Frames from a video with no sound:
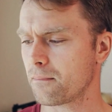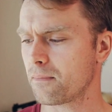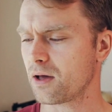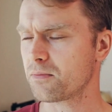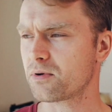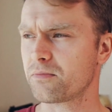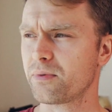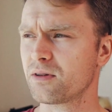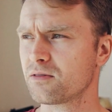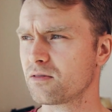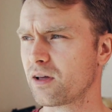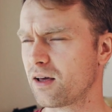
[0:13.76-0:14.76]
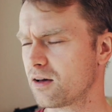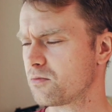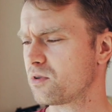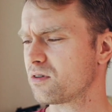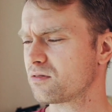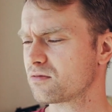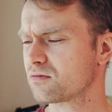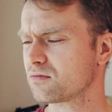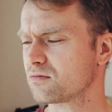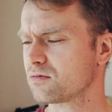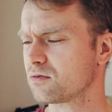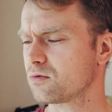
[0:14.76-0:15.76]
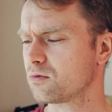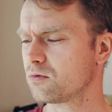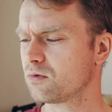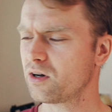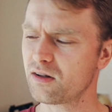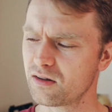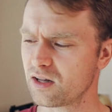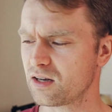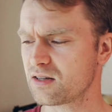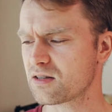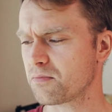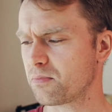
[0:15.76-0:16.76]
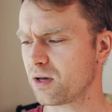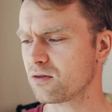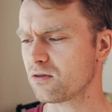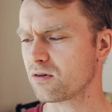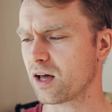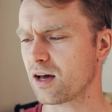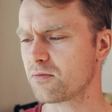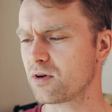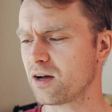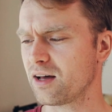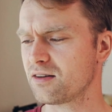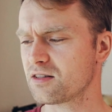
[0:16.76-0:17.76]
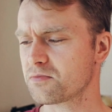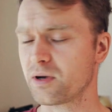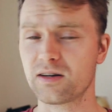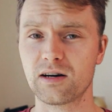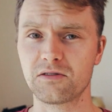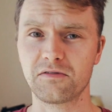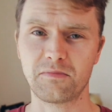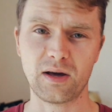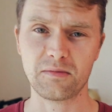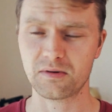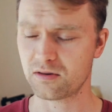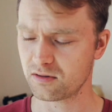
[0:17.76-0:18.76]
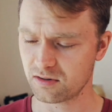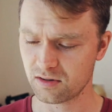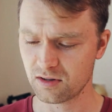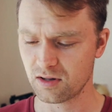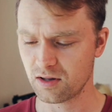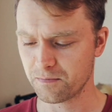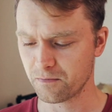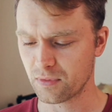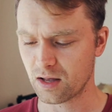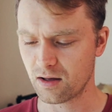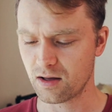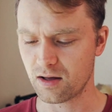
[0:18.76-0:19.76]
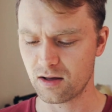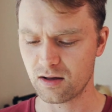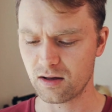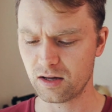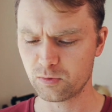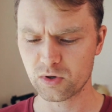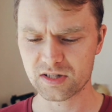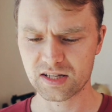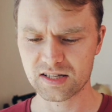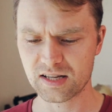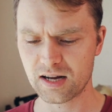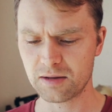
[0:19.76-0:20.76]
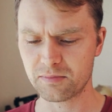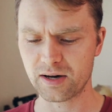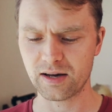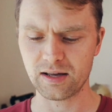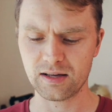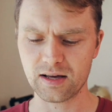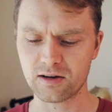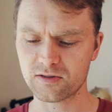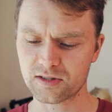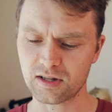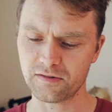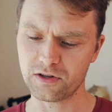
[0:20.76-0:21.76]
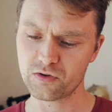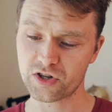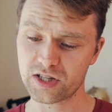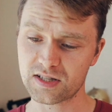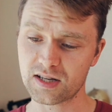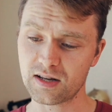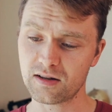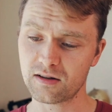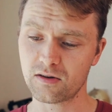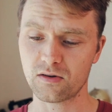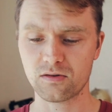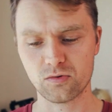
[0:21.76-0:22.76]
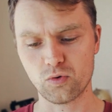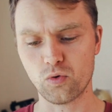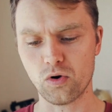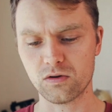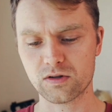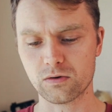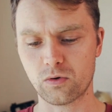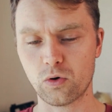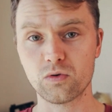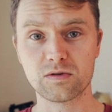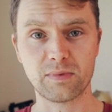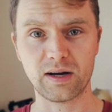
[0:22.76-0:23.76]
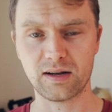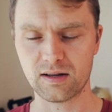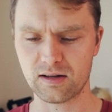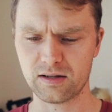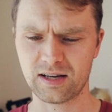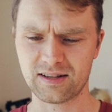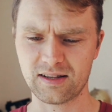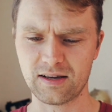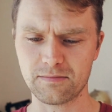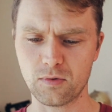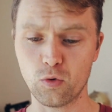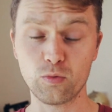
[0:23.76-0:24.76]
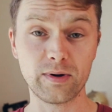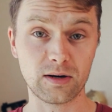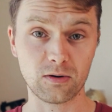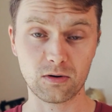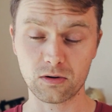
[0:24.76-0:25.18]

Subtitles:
Paper pinhole camera. Well, it is a pinhole camera and it's made out of paper. It was designed by Jaroslav Jurica, who also goes by the nickname Hubero